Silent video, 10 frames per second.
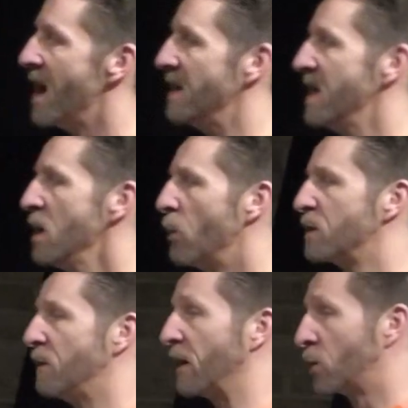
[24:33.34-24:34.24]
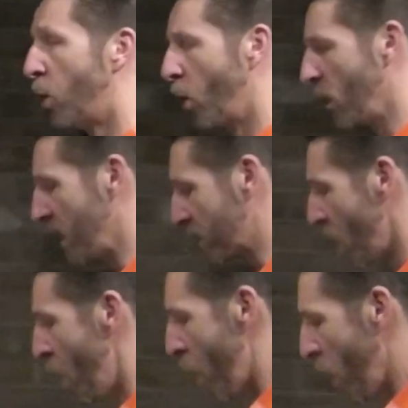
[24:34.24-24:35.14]
And he was victorious.
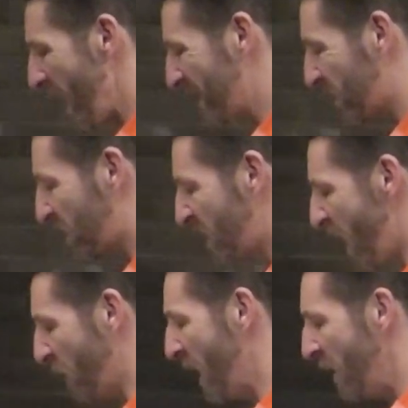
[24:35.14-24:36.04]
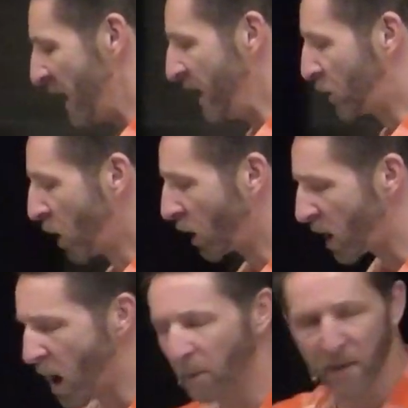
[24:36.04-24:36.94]
All that stuff that he
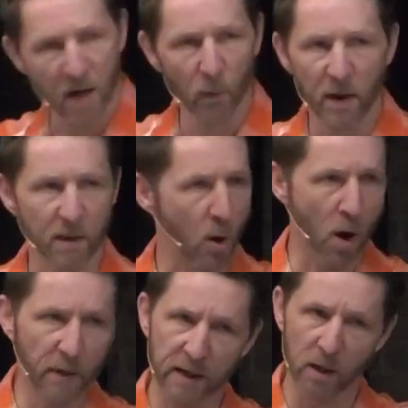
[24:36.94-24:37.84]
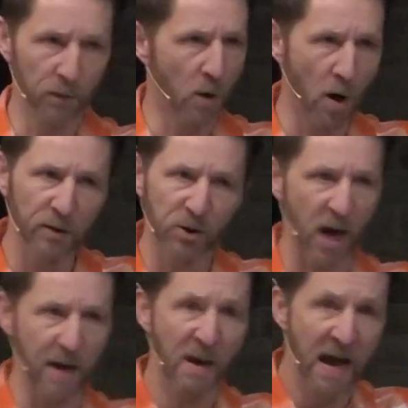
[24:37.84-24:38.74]
took up there with him, all the guilt and all the
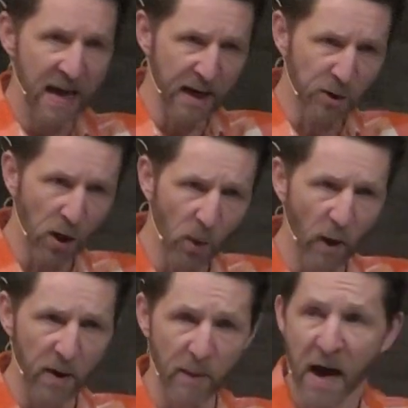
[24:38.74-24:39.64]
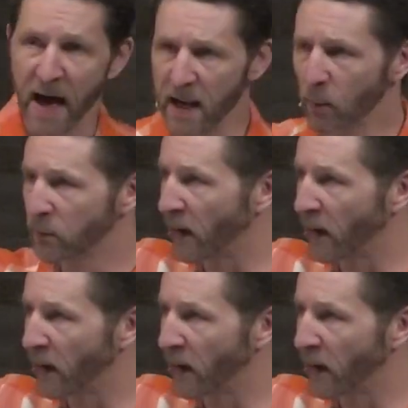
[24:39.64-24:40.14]
shame, he took it with him and he was